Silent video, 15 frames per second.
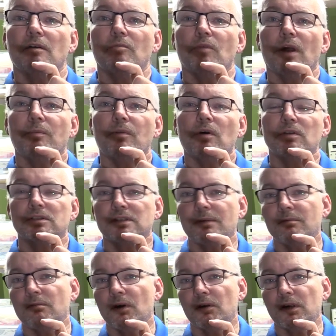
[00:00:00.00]
bipolar
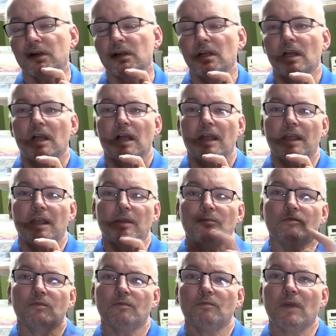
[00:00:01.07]
stepper motor
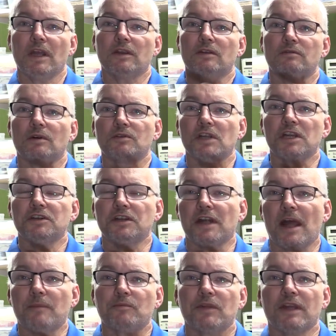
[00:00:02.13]
and make the rotation happen.